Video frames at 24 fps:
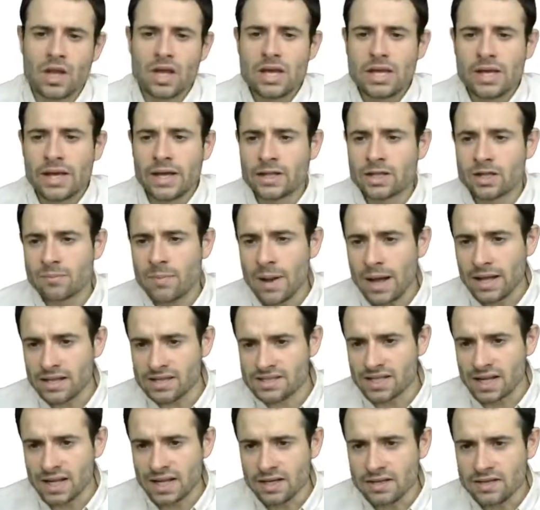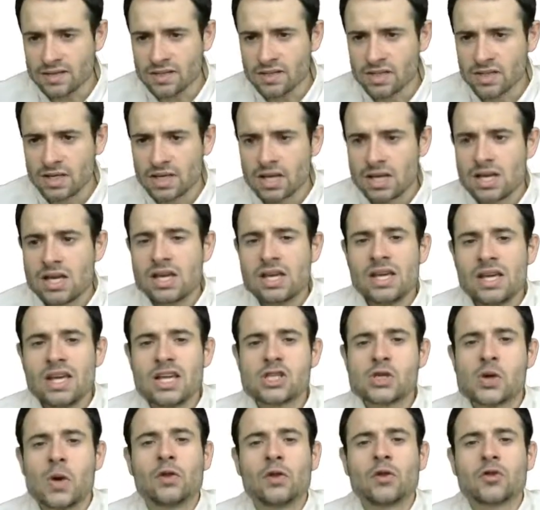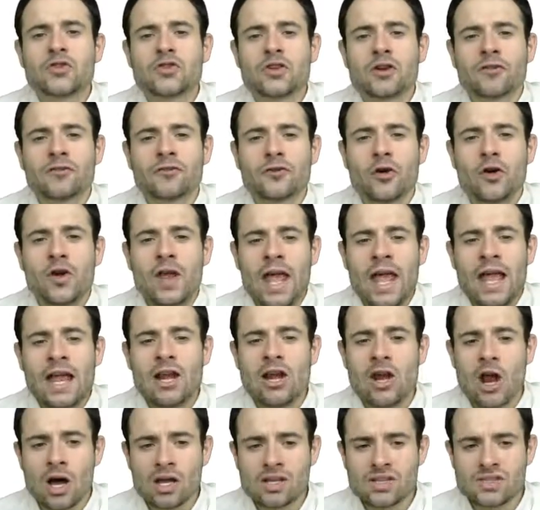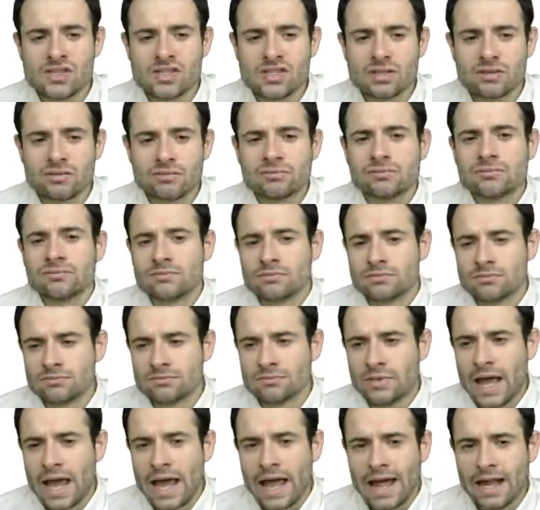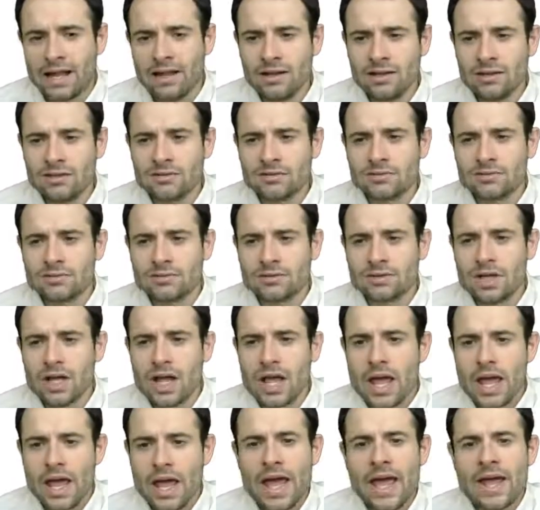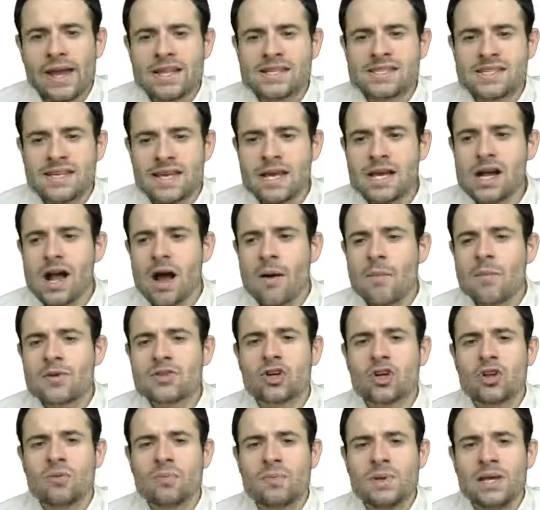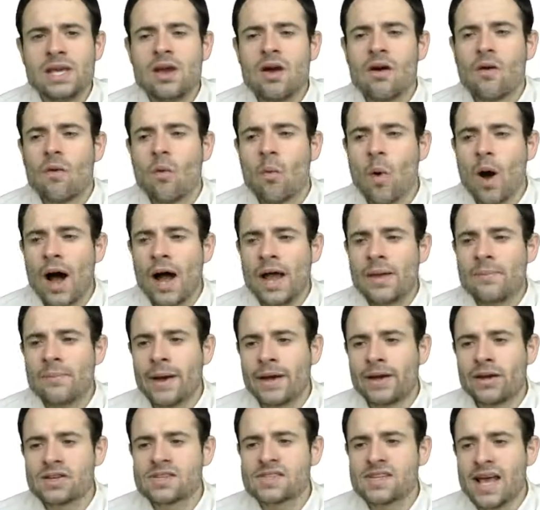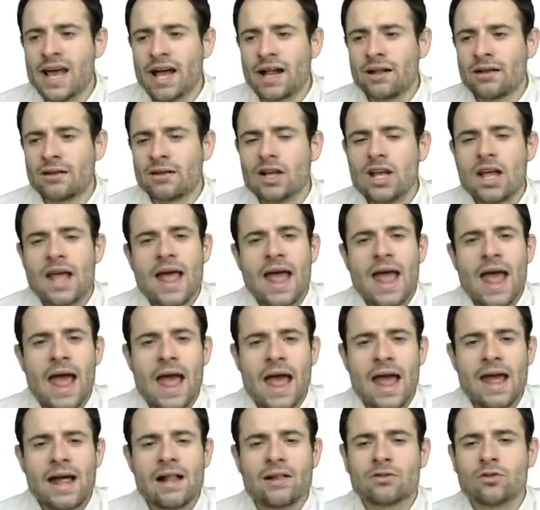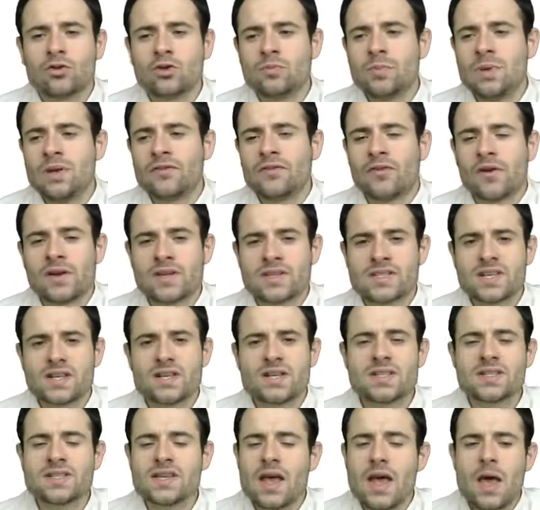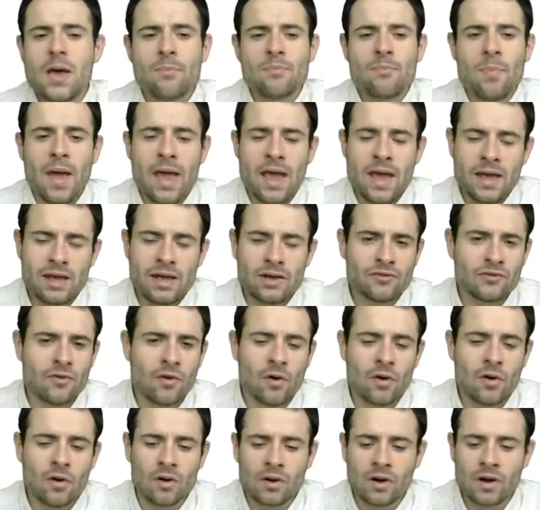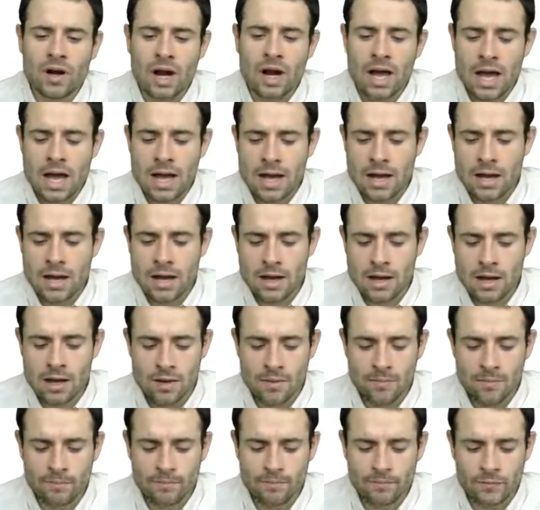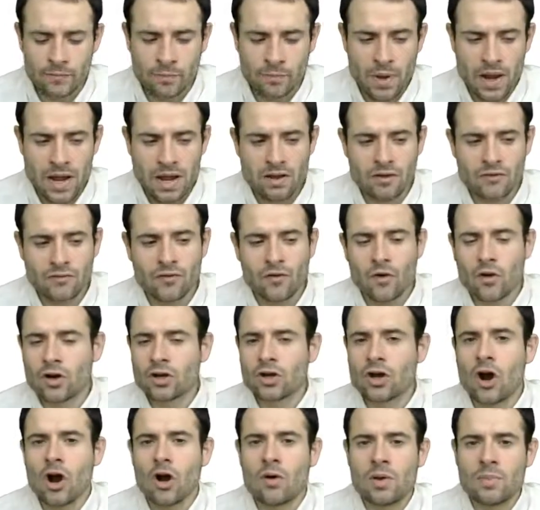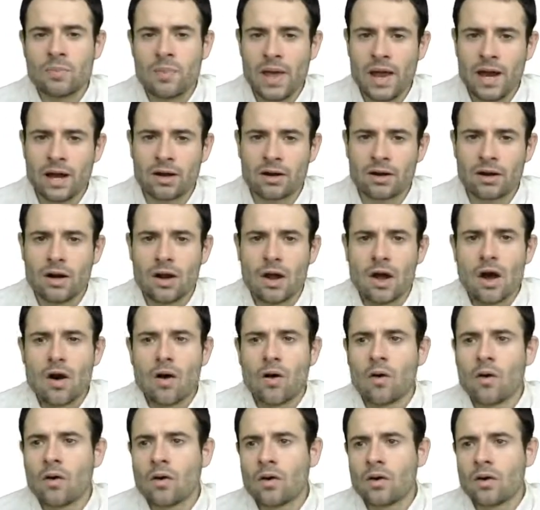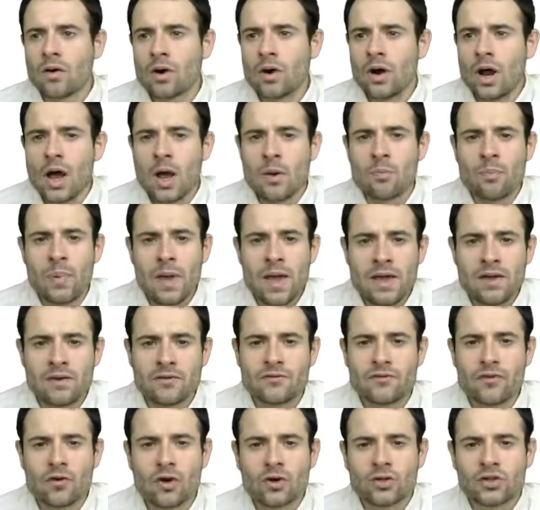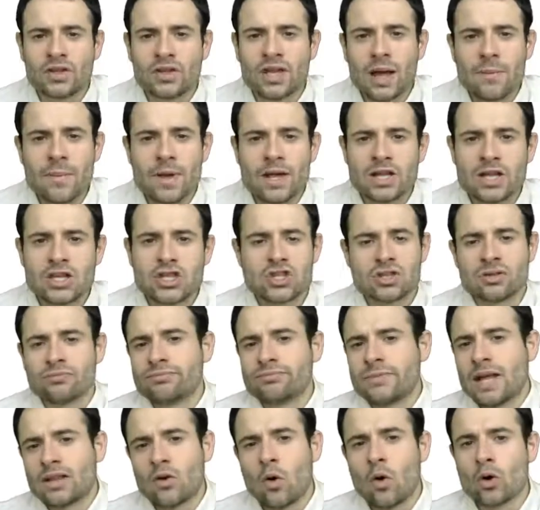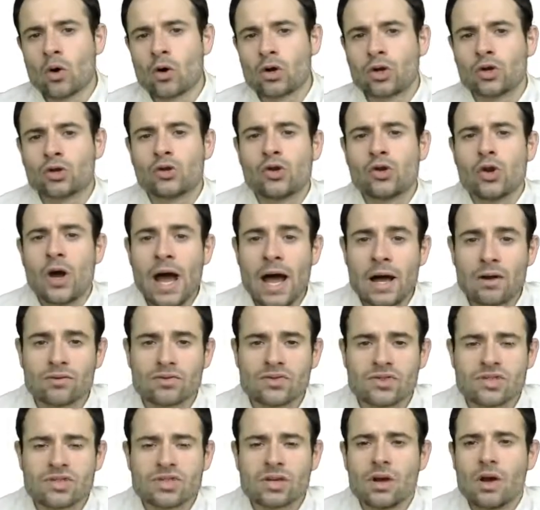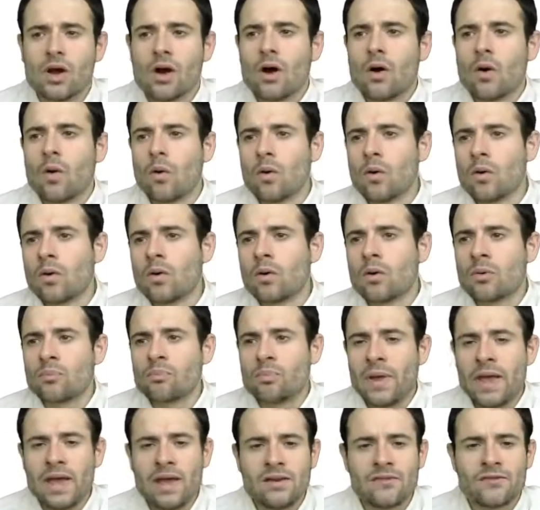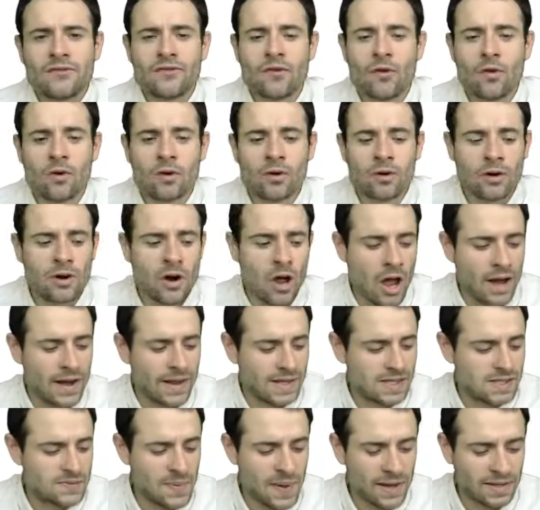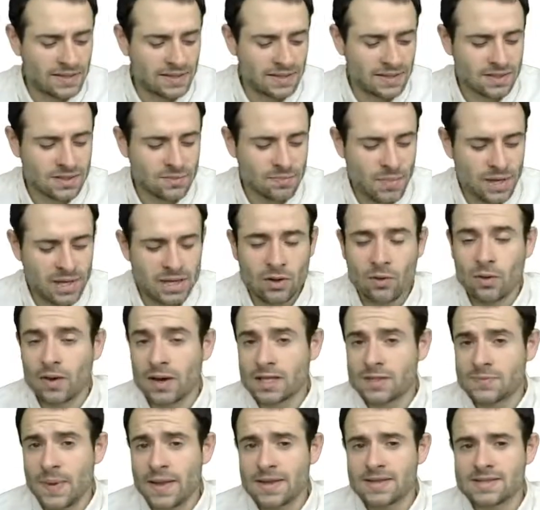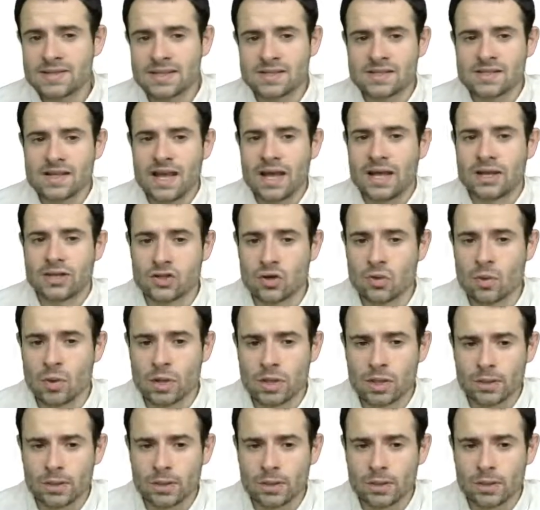In the bad state, he's going to suffer a loss, L, and his income is going to be Y minus L. L could be, for instance, paying for car repair, or paying for the damage that occurred to your house, or paid for unexpected medical expenses, and so on.